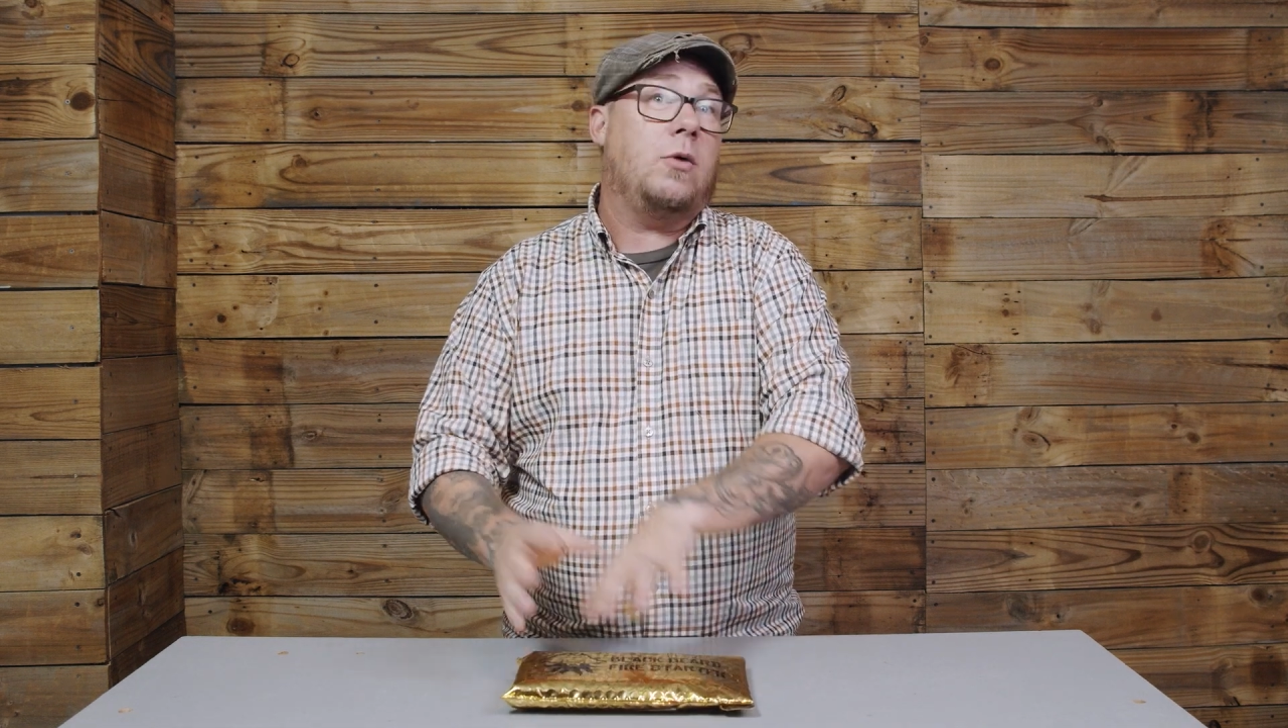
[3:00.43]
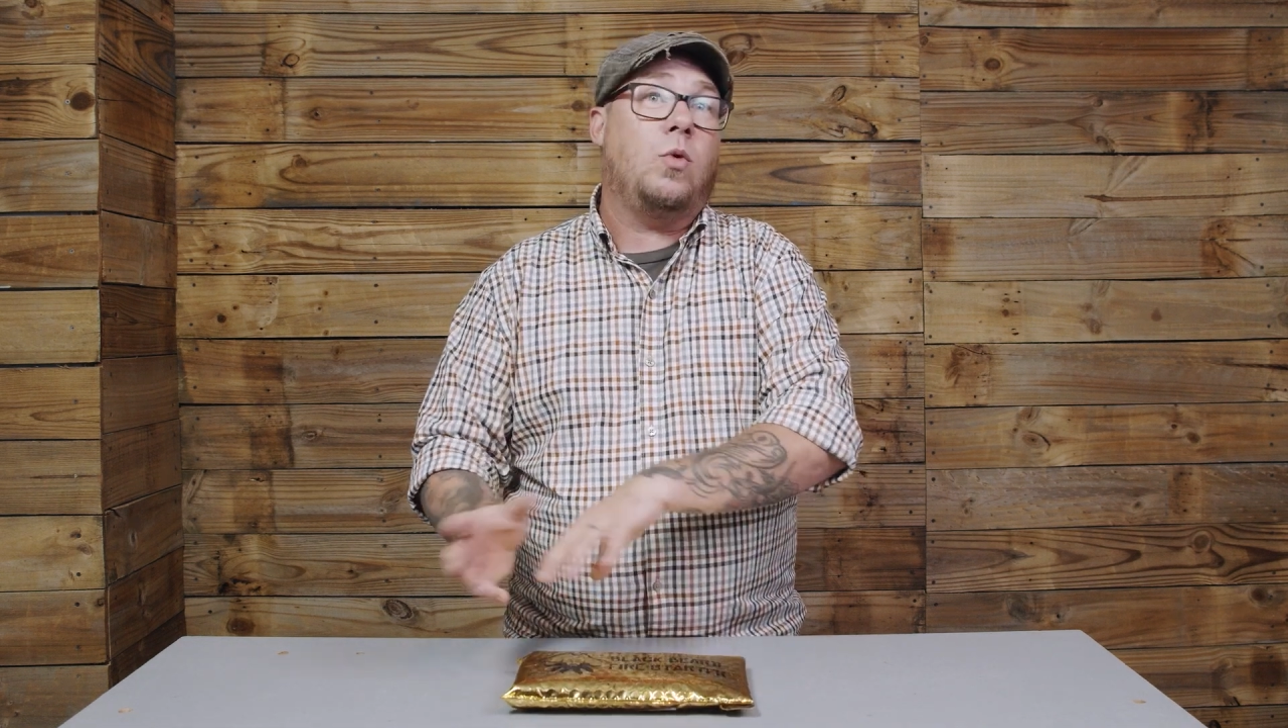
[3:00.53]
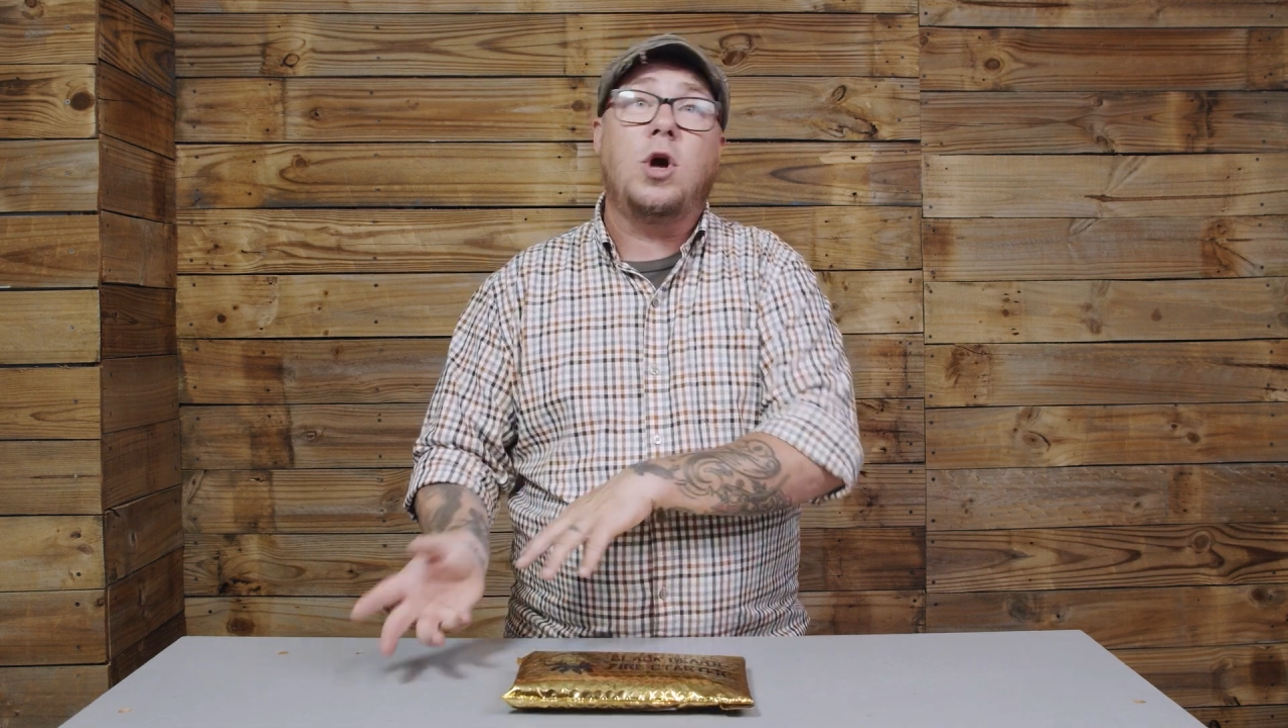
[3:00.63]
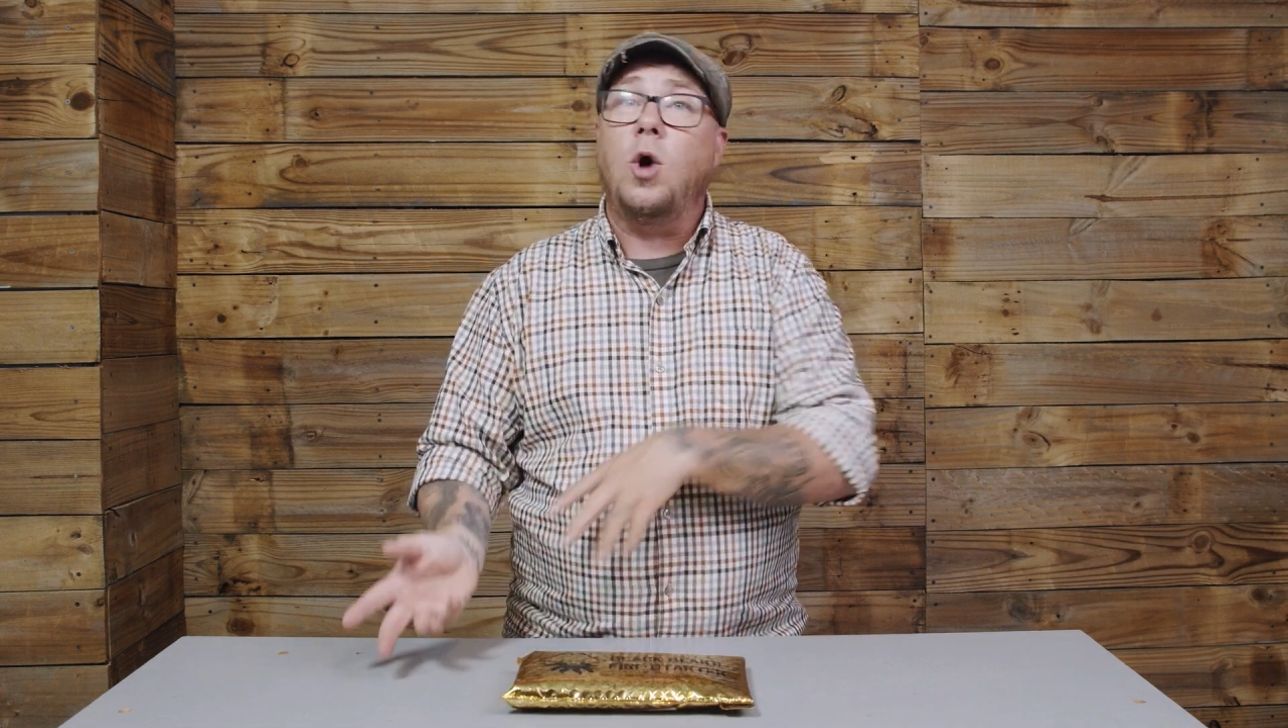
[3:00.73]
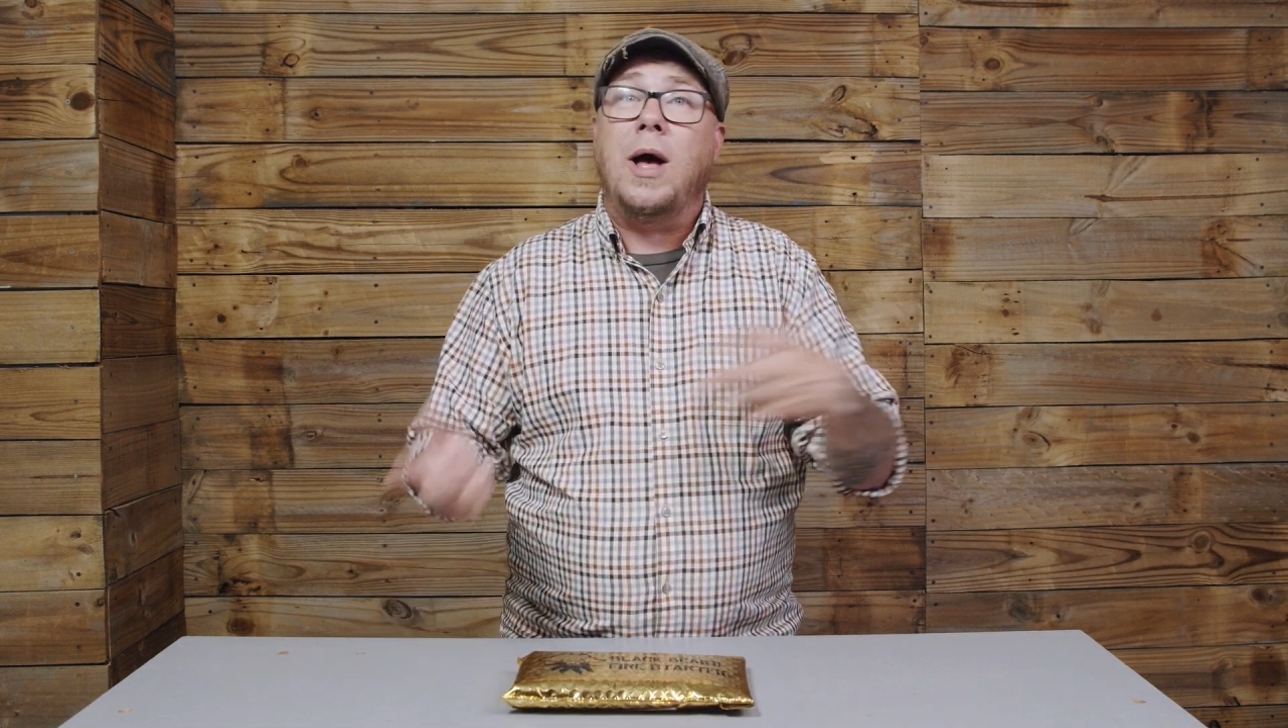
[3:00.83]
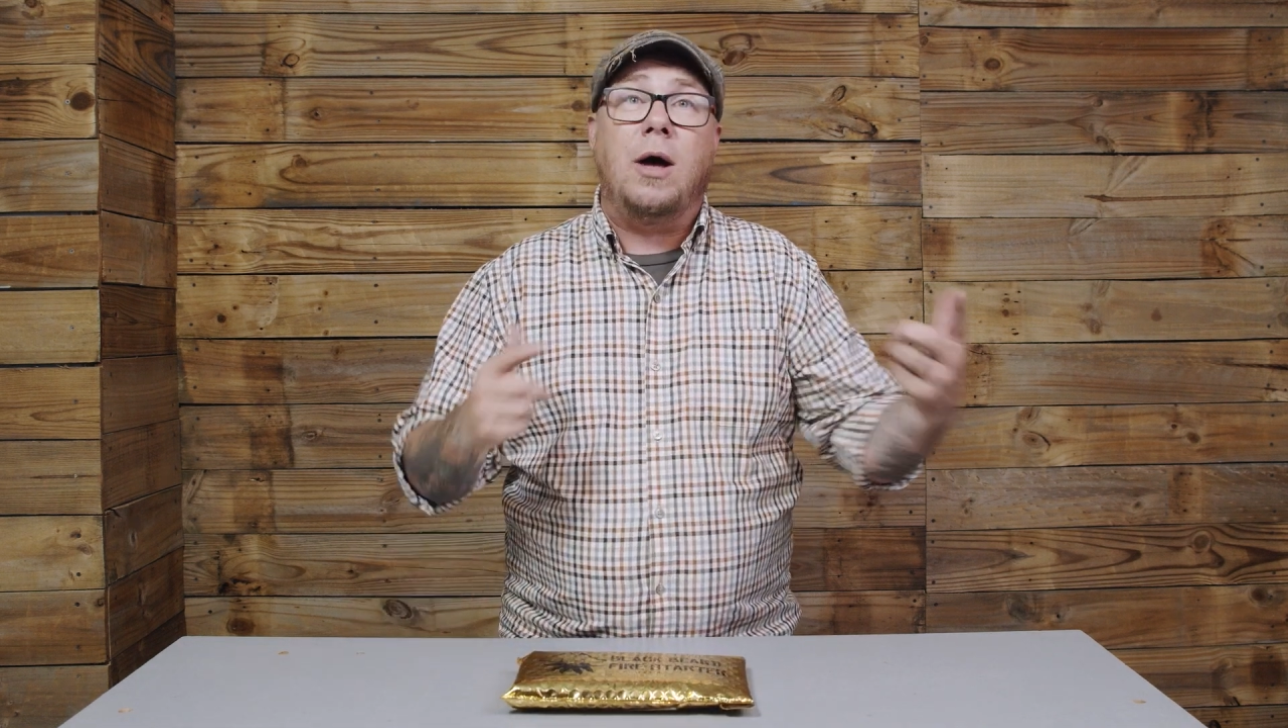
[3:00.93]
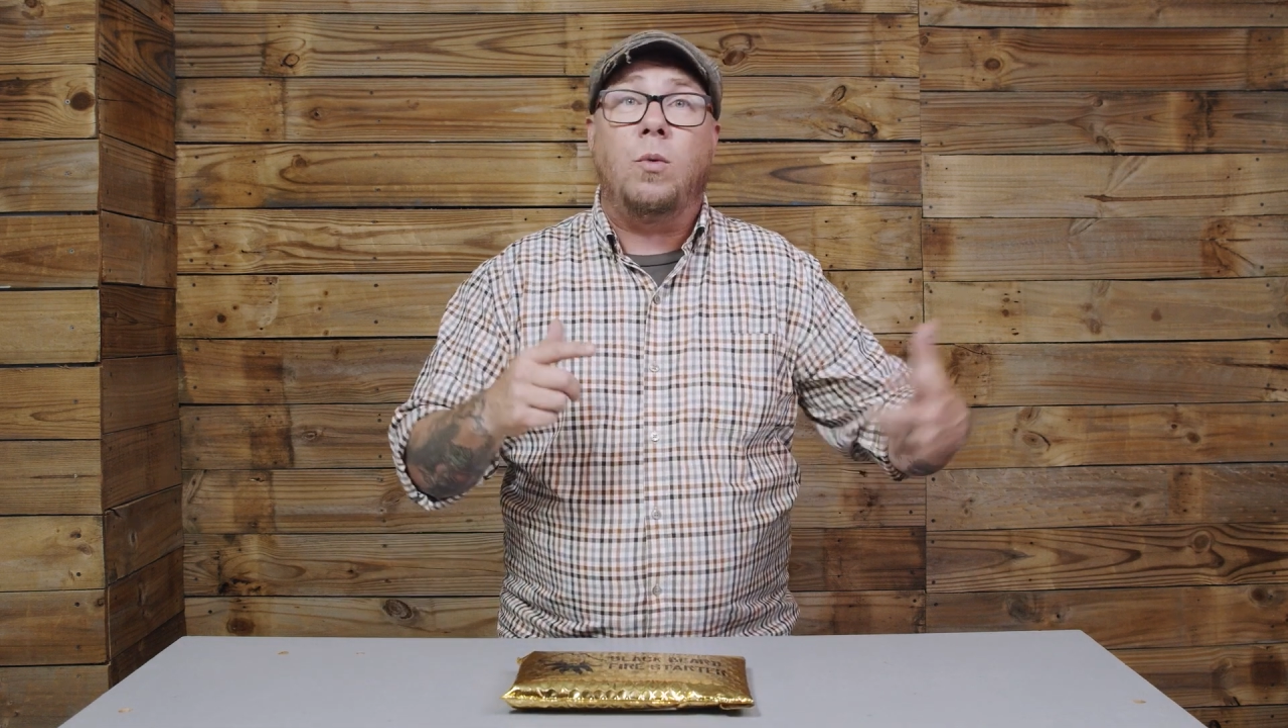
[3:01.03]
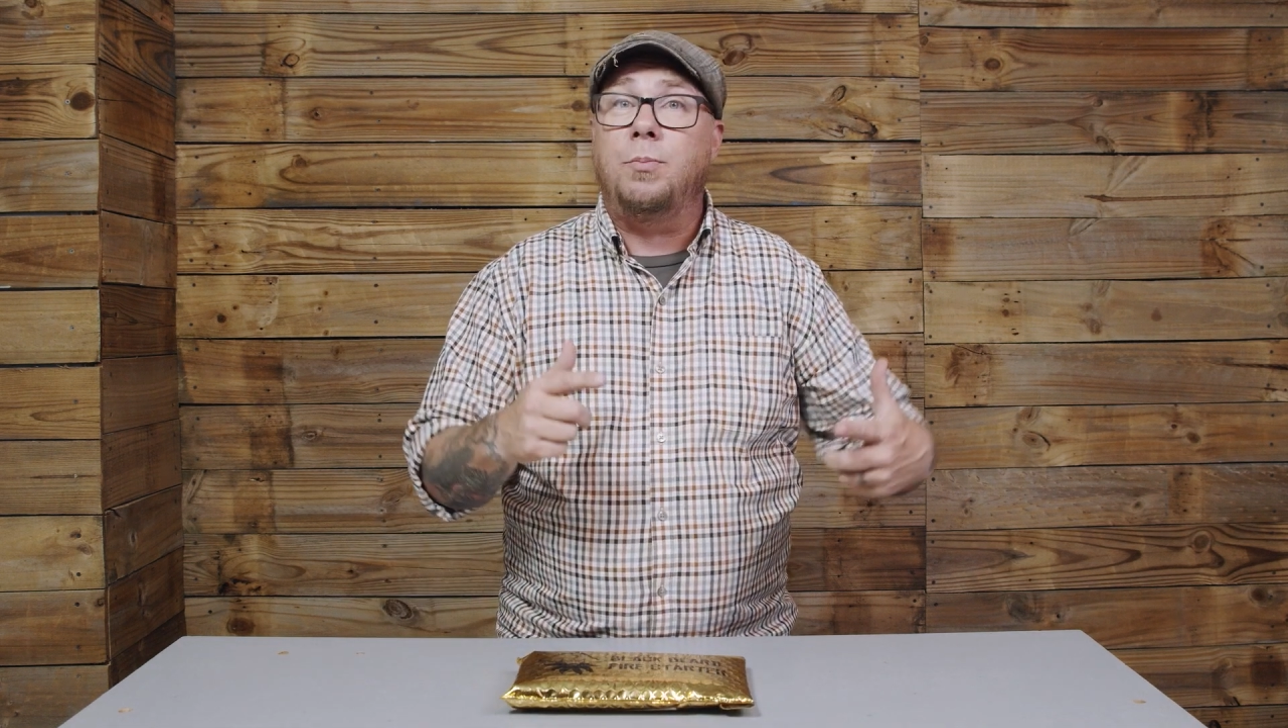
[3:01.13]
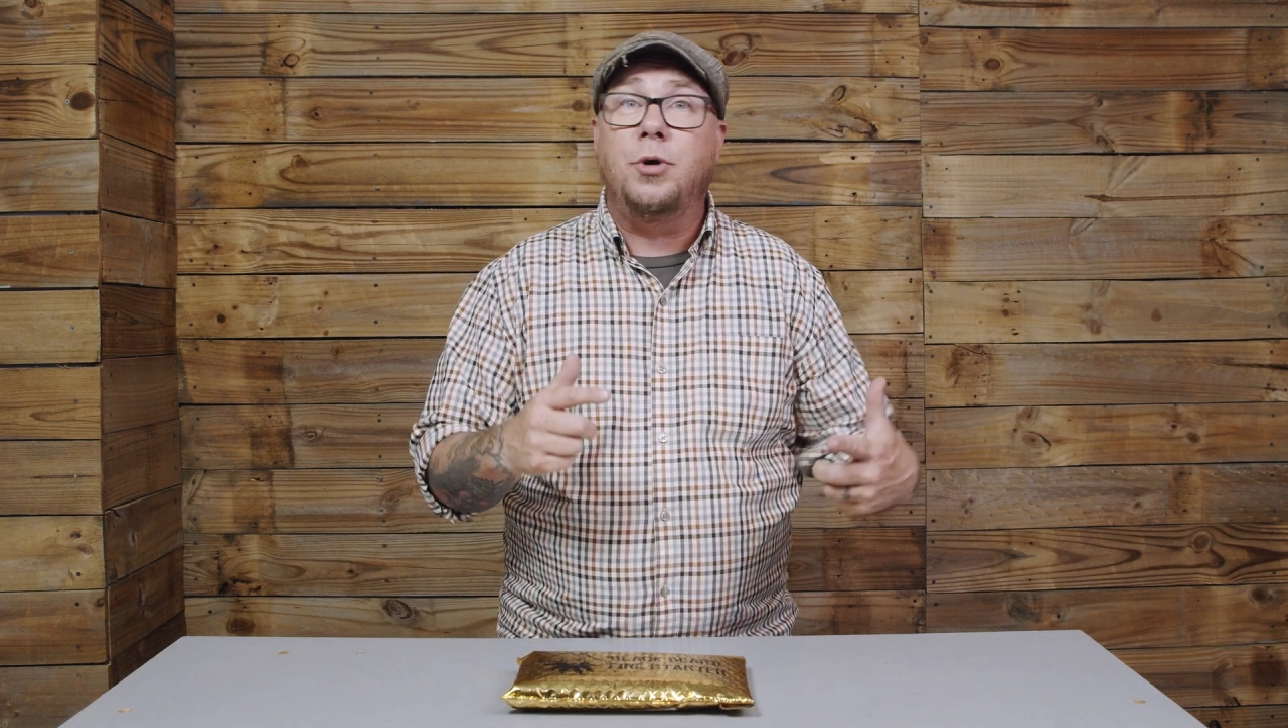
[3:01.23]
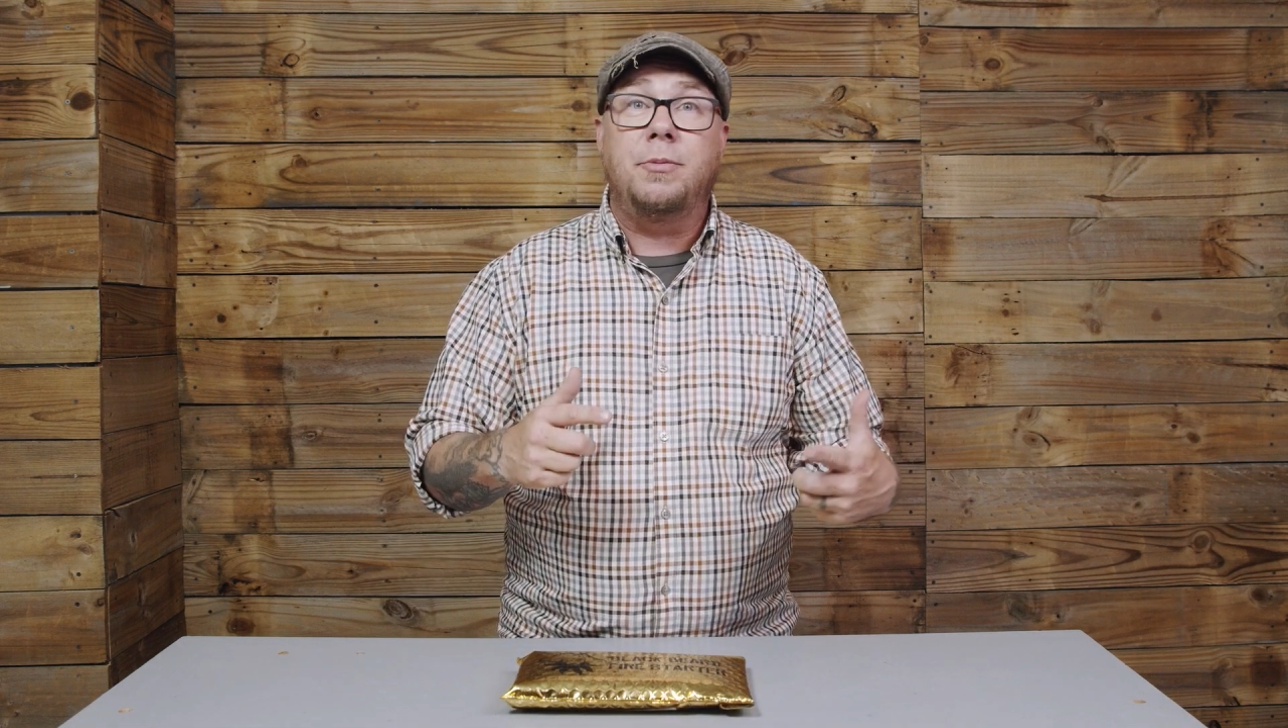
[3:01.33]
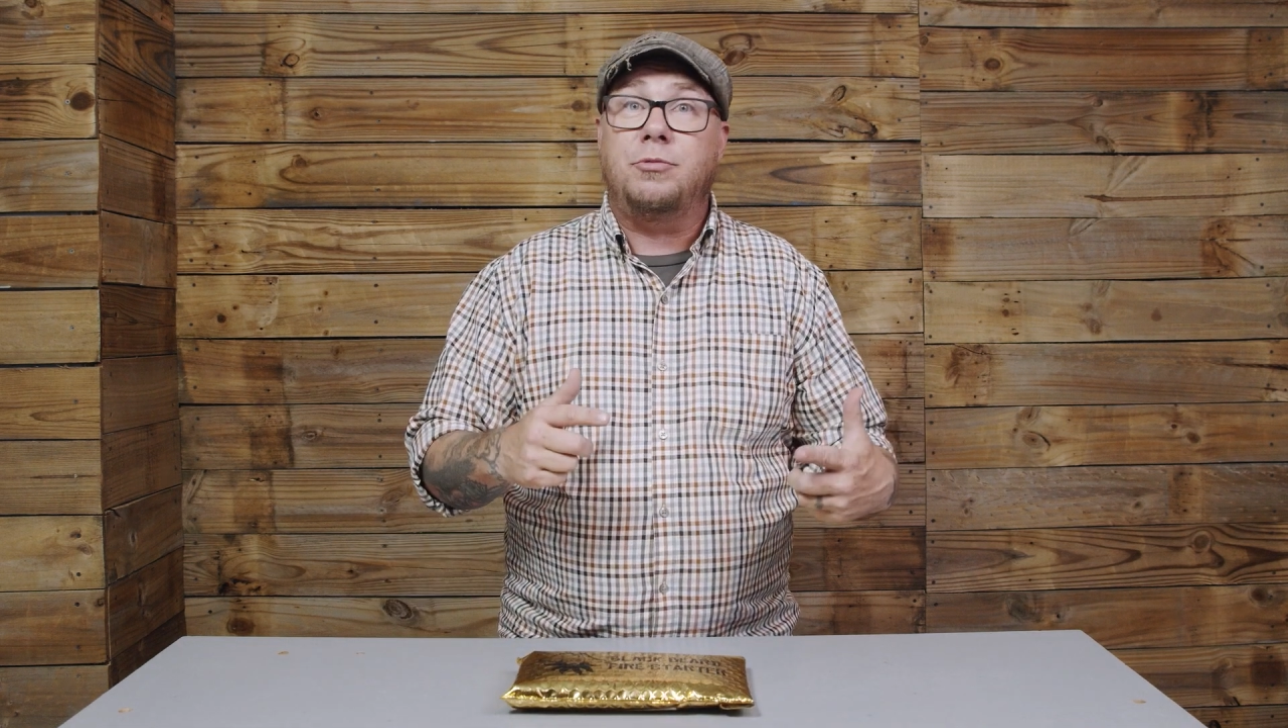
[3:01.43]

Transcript: we'll go out and we'll put them